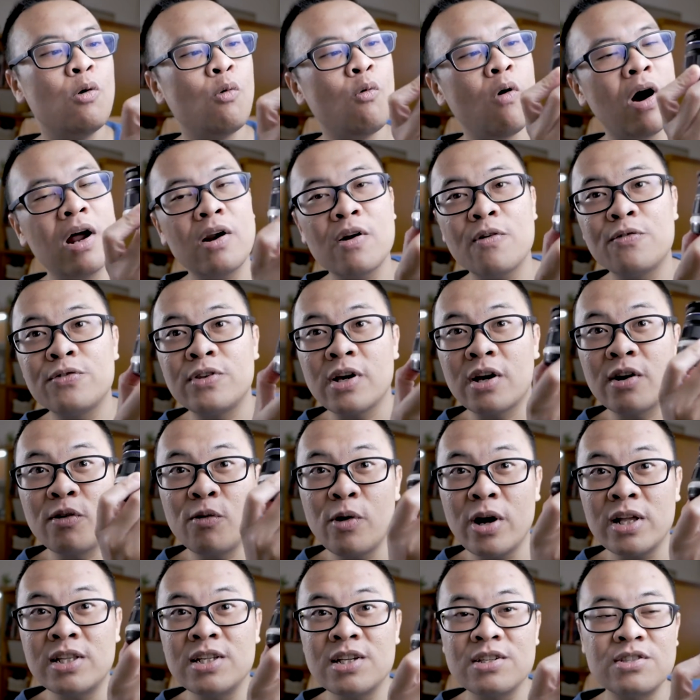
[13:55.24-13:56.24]
one of the
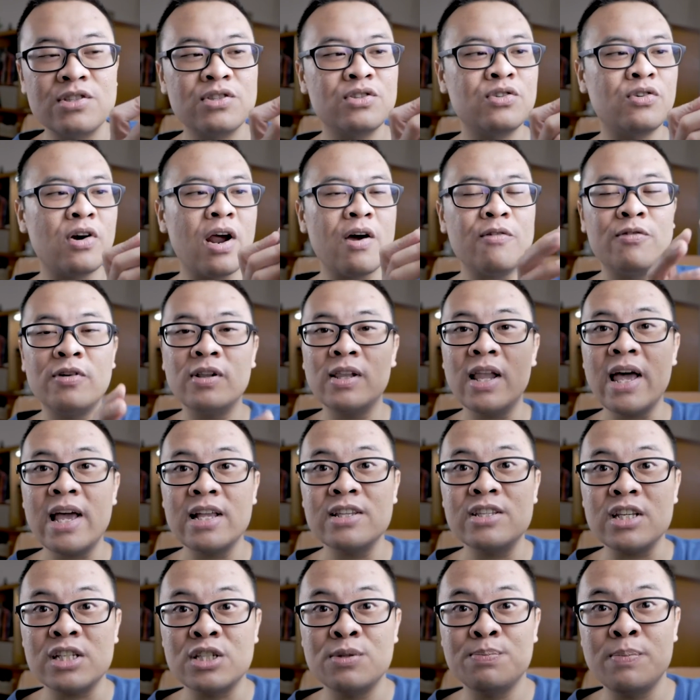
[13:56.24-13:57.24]
greatest travel
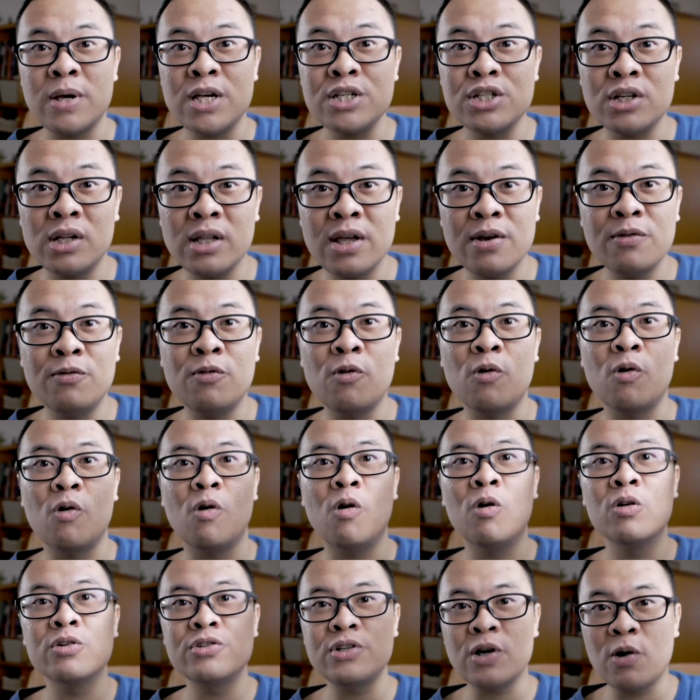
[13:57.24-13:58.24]
lens, especially for
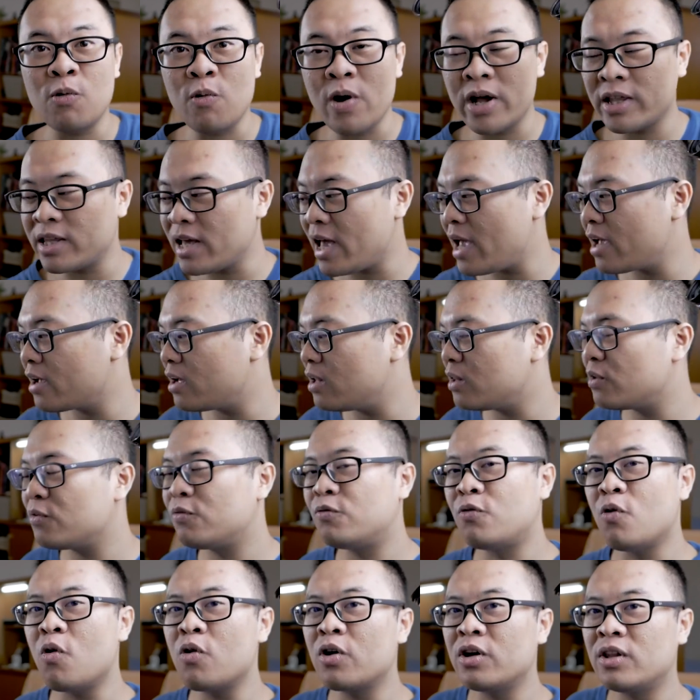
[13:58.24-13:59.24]
ultra-wide angle
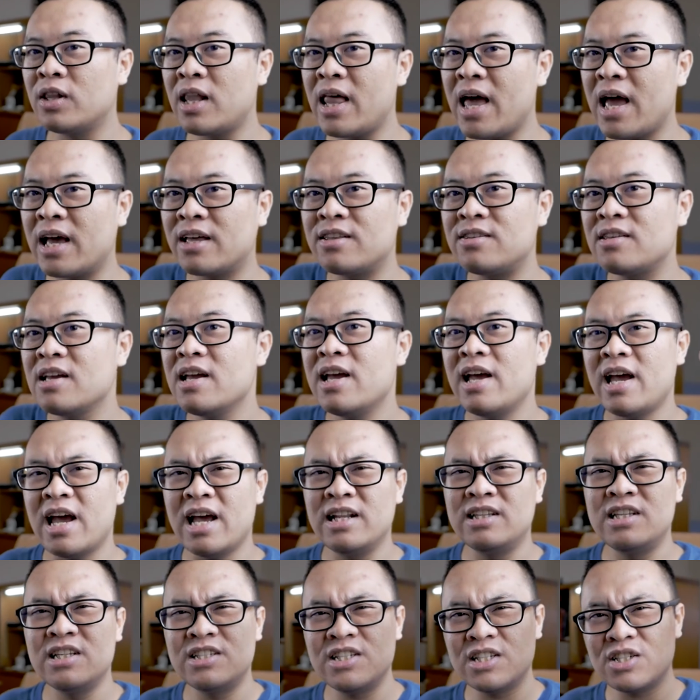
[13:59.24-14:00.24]
focal length,
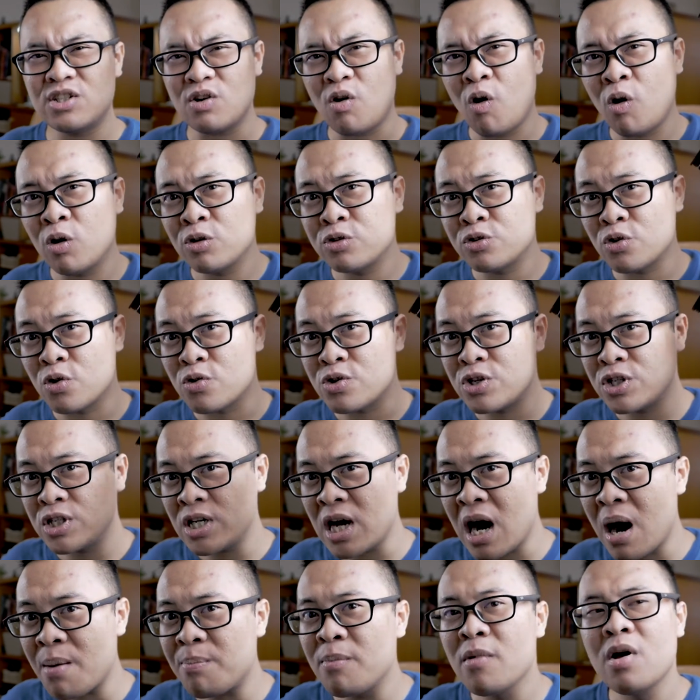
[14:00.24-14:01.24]
and this is also
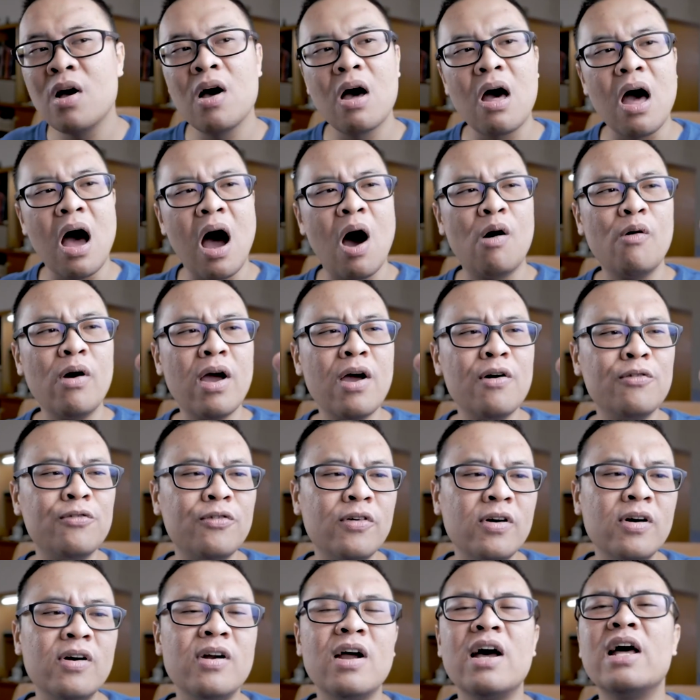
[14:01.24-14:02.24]
sharp.
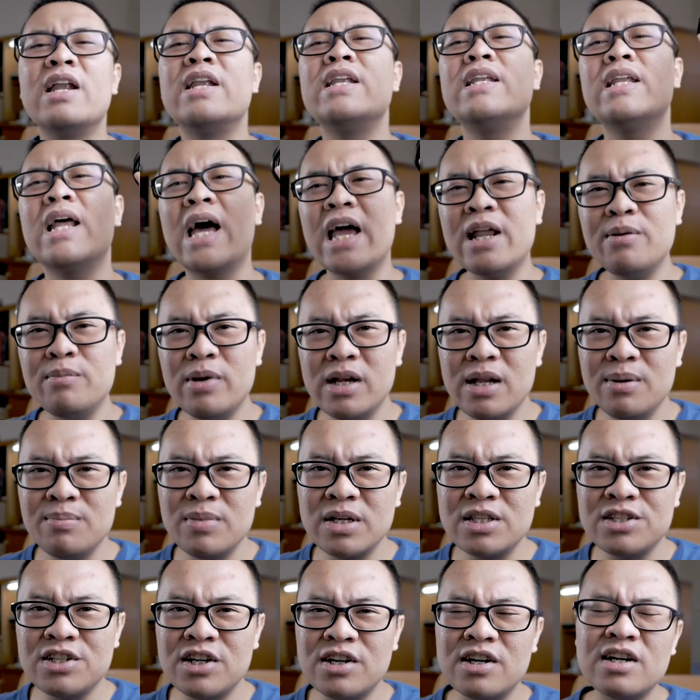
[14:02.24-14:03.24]
However,
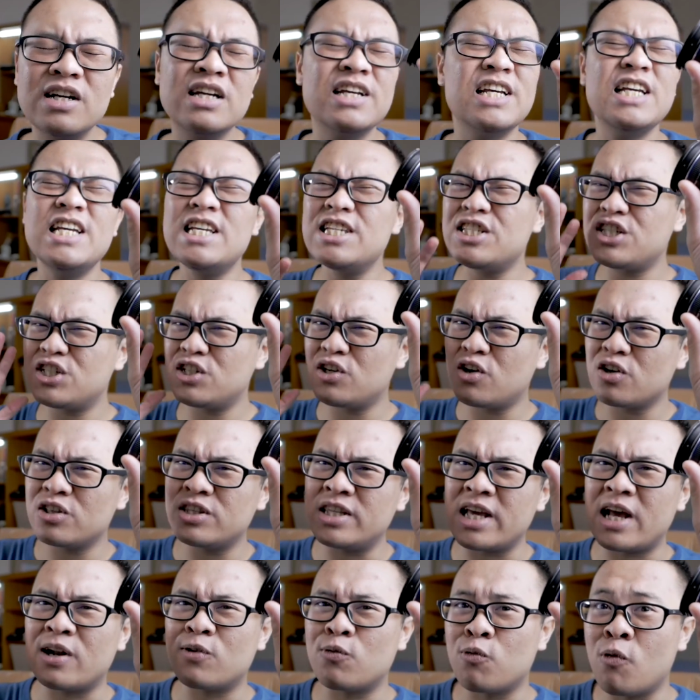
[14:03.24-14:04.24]
9mm is
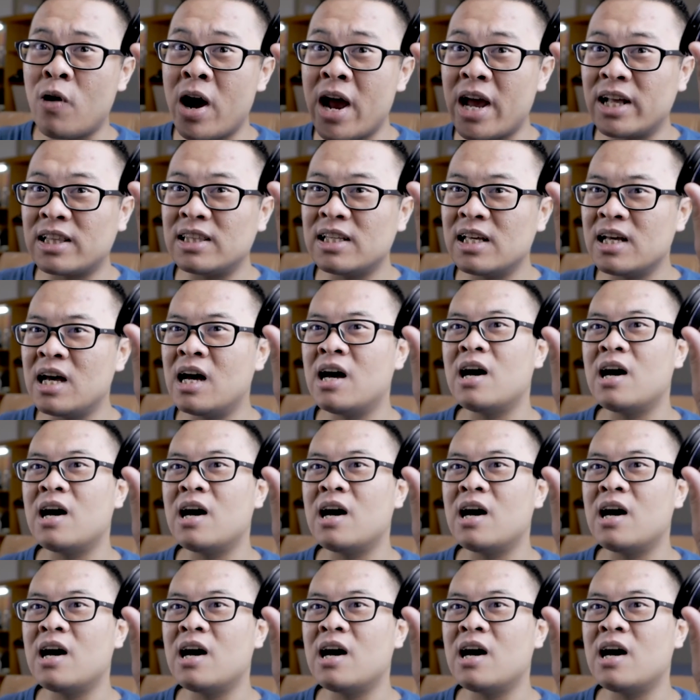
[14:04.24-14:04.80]
not that wide,